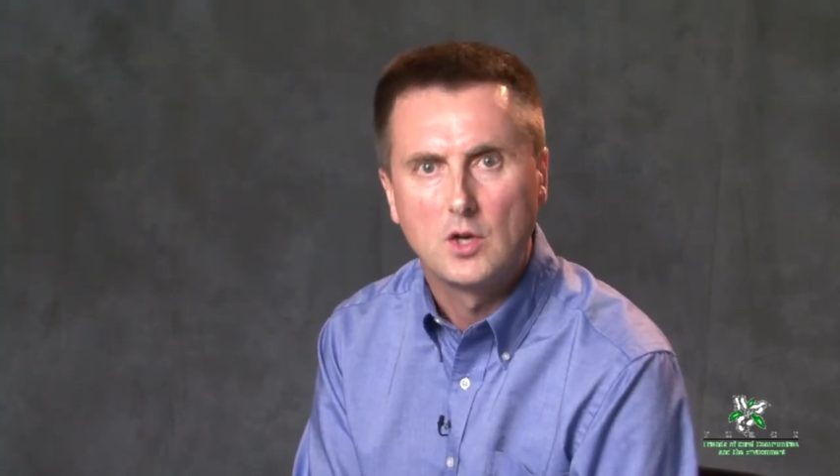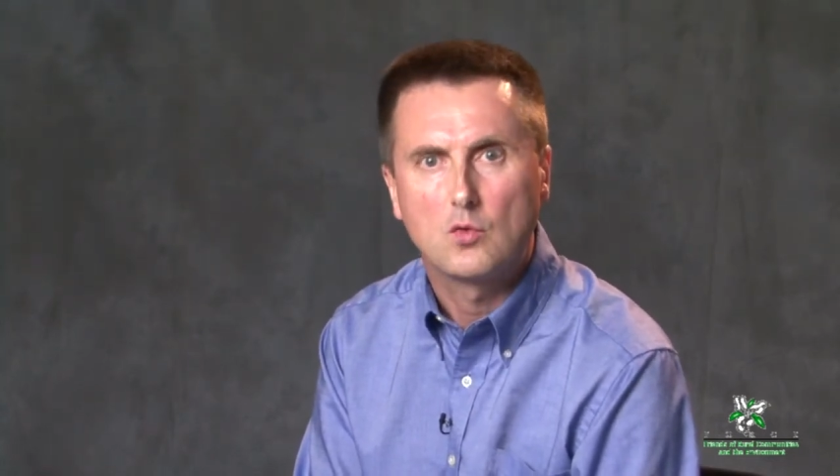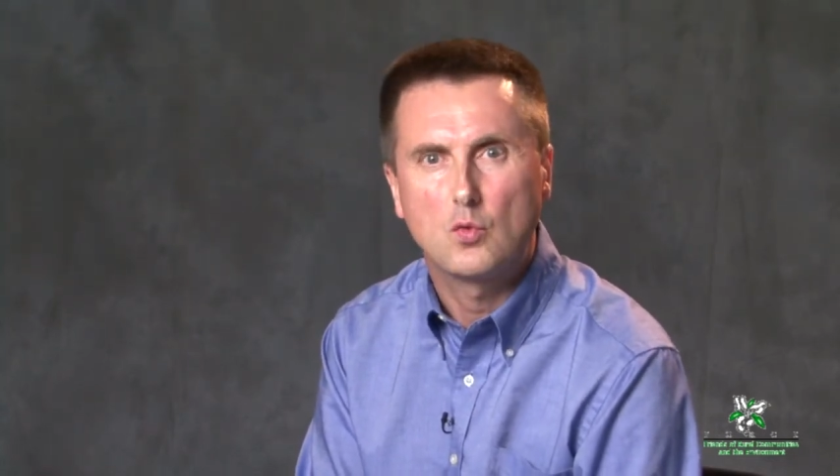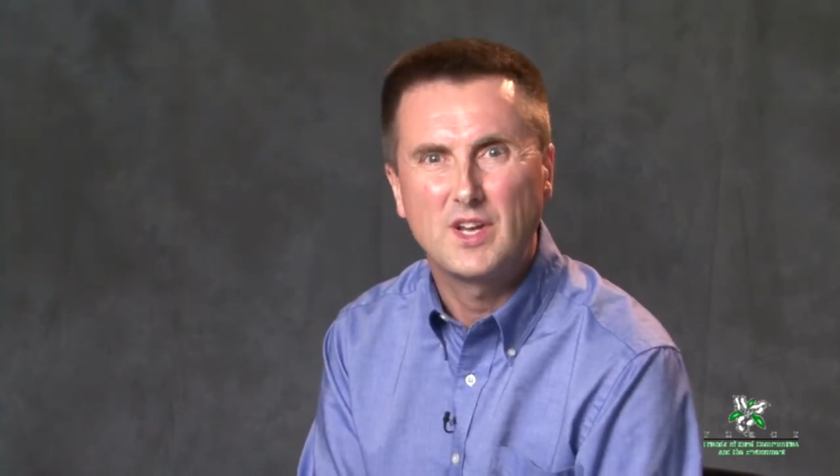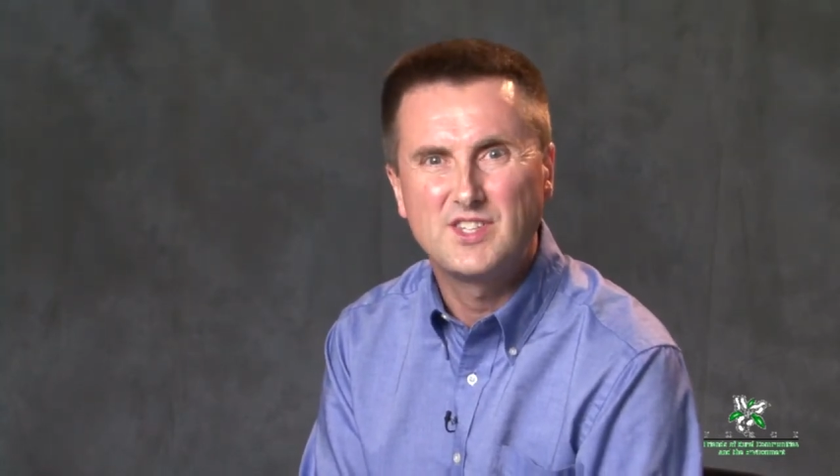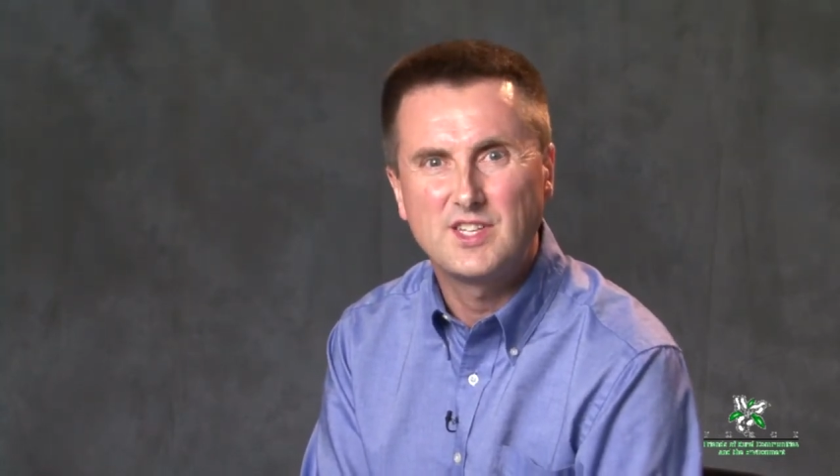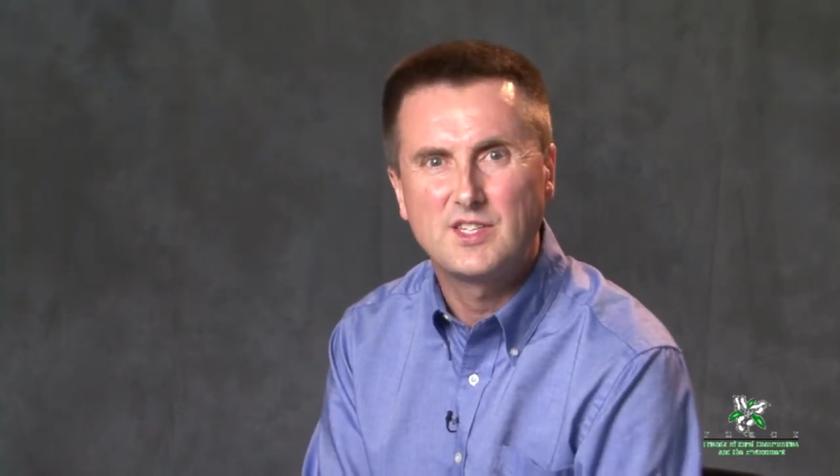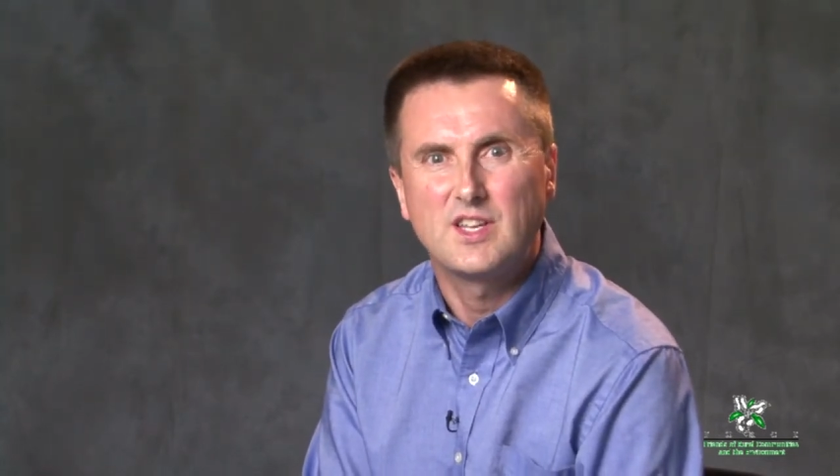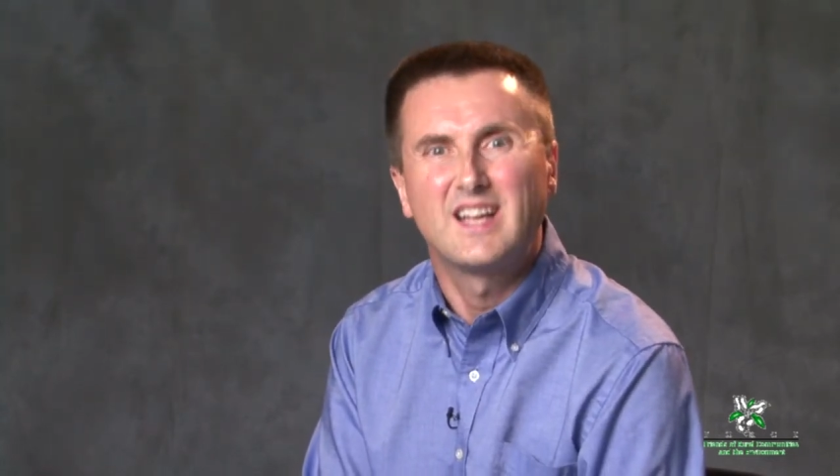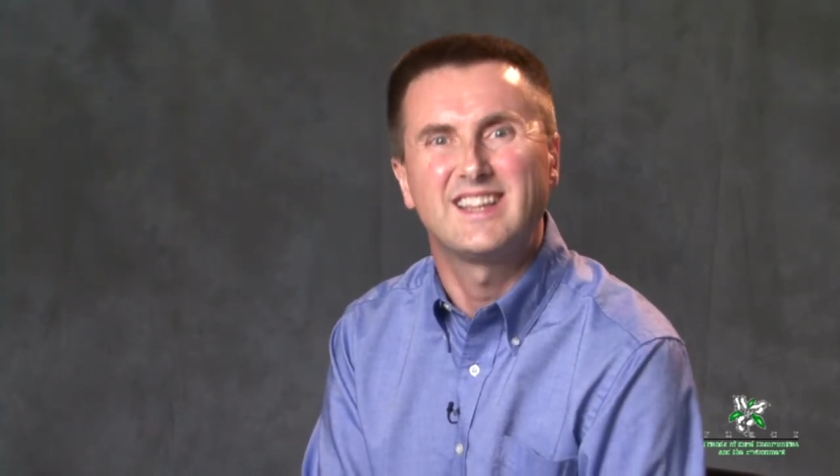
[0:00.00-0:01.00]
raising
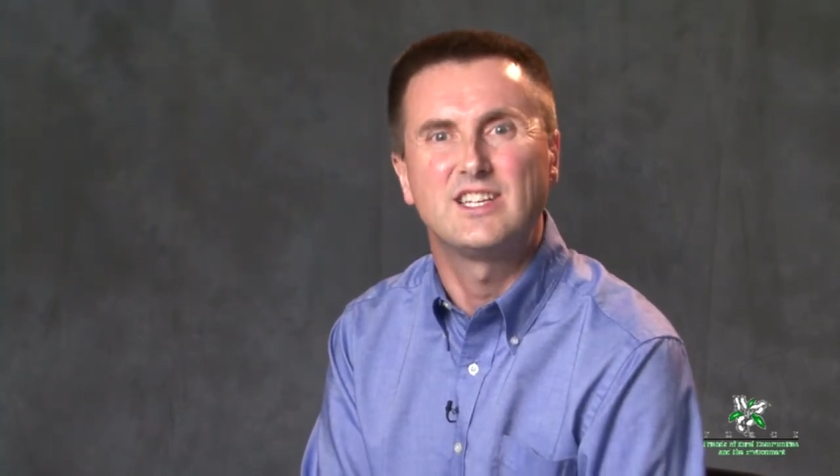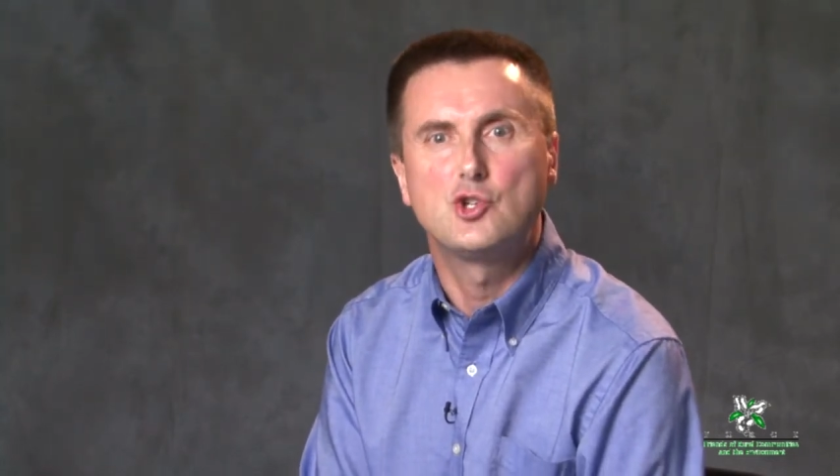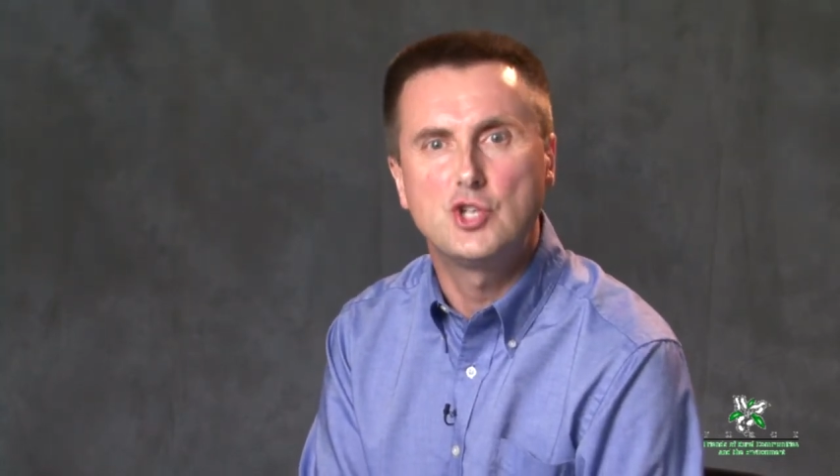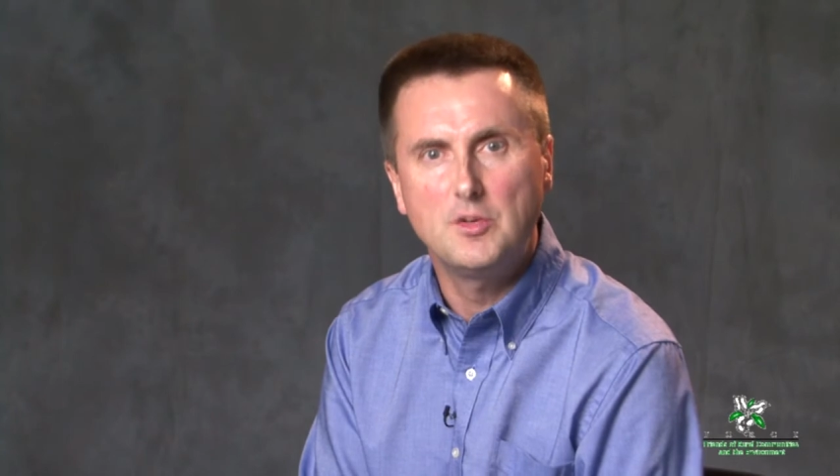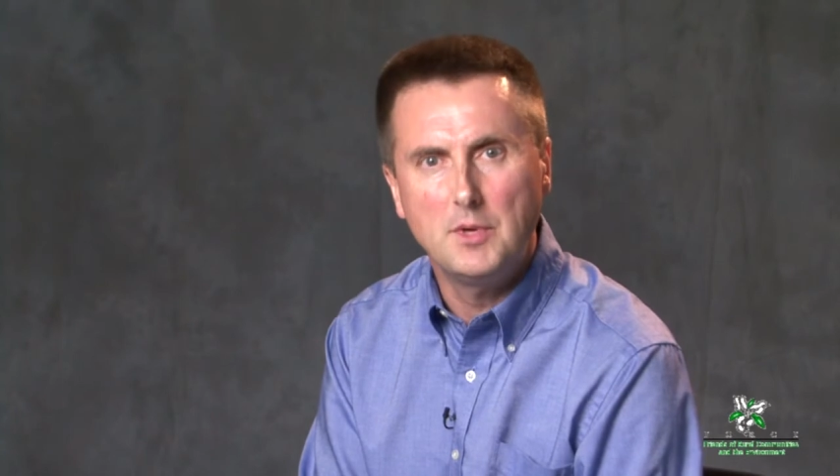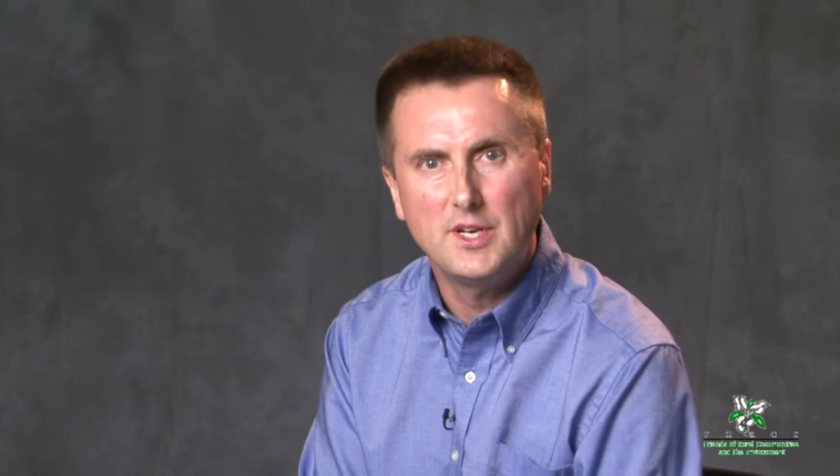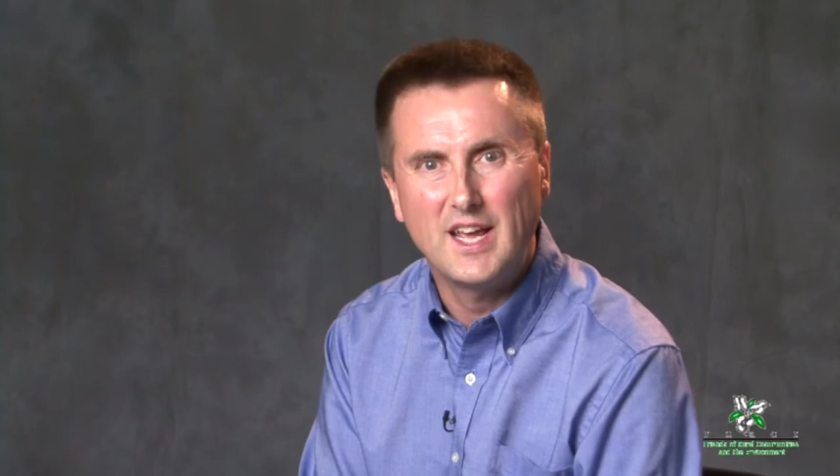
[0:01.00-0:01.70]
legitimate